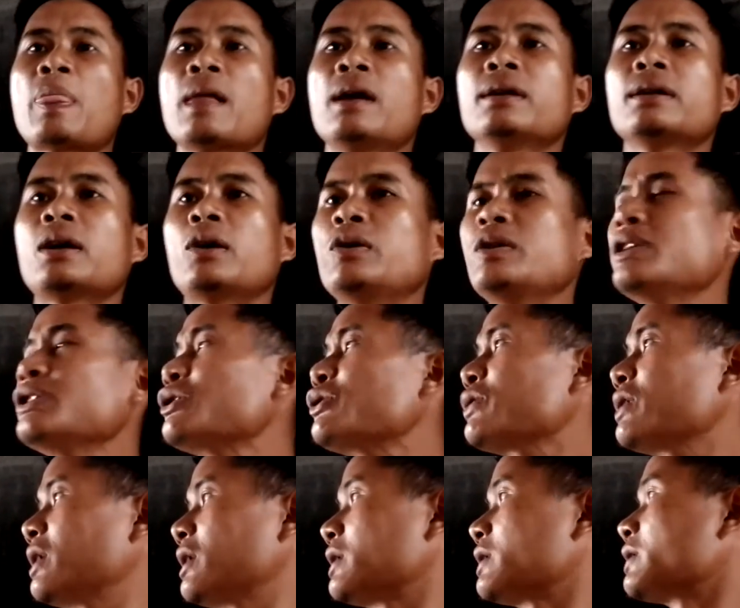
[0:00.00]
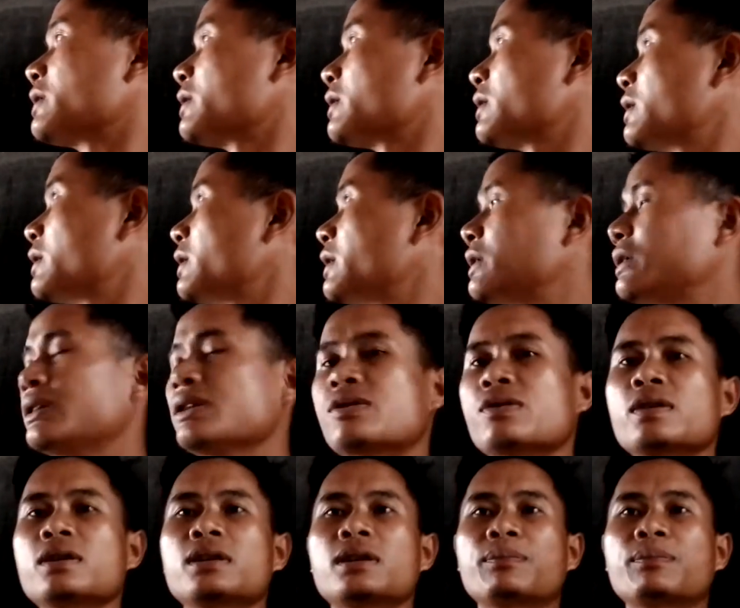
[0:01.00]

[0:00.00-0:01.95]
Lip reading: Now initially the